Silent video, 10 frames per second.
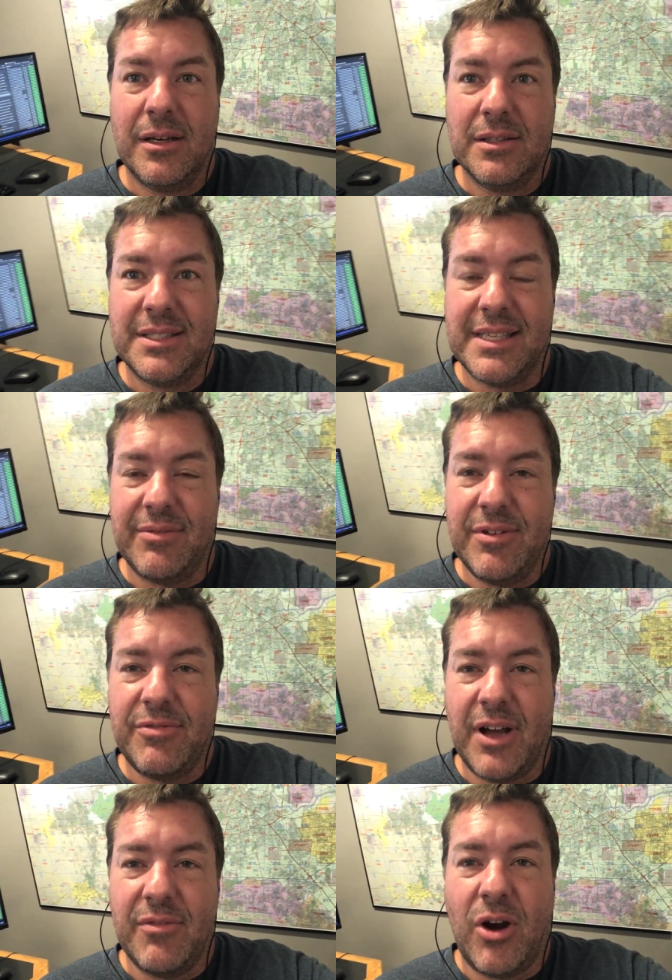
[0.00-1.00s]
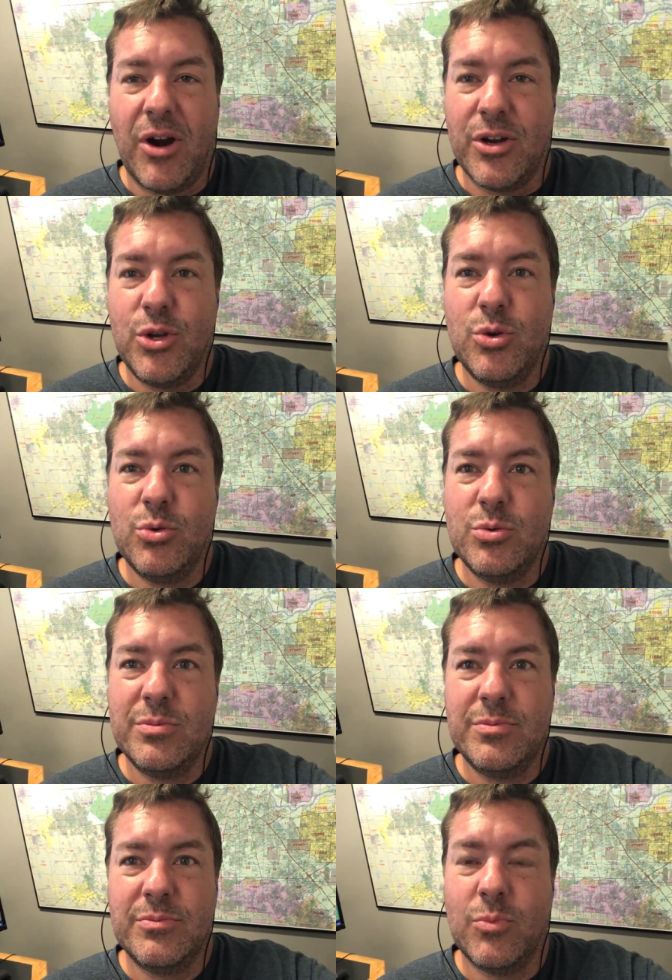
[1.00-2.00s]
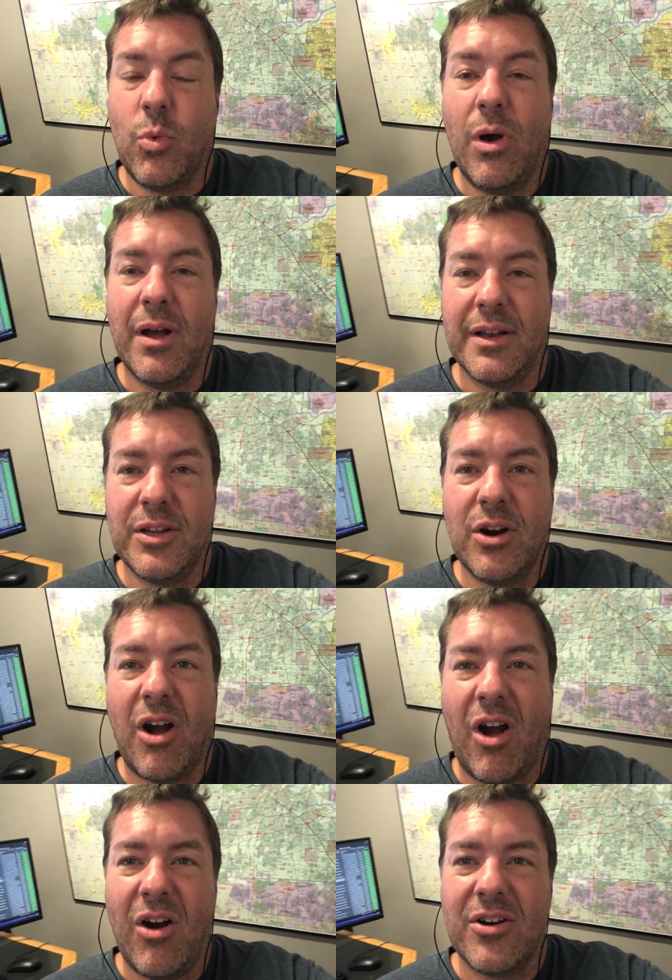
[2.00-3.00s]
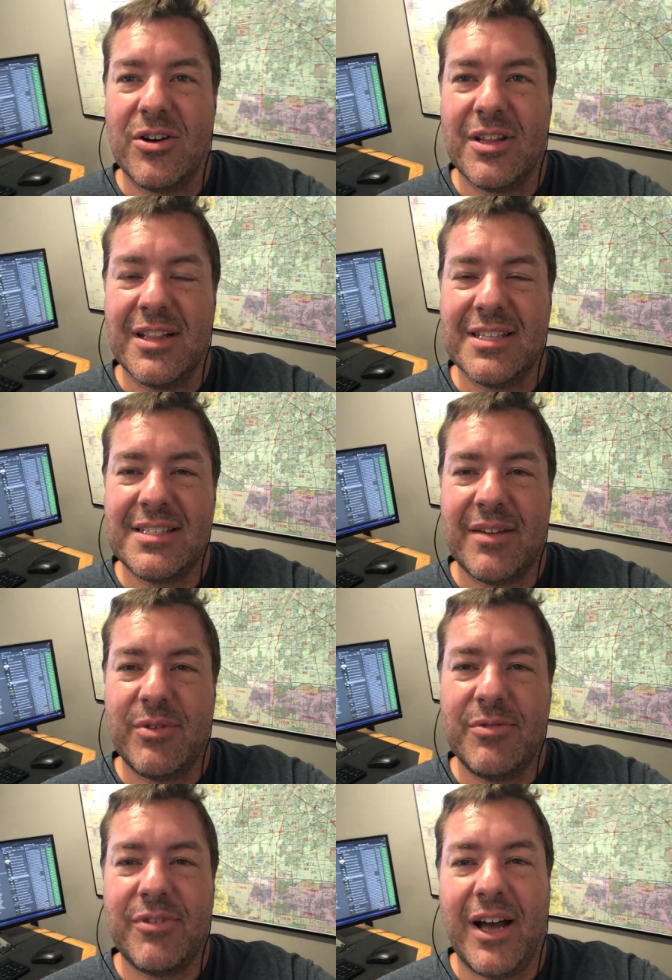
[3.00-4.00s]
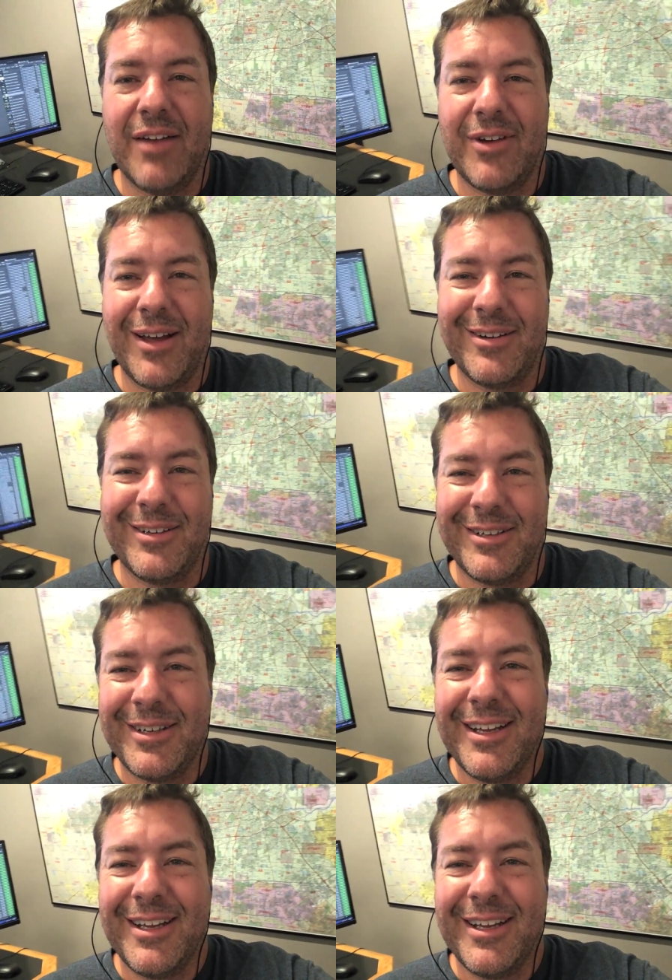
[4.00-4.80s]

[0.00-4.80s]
75 hard. You won. You're harder than the 75. I don't know.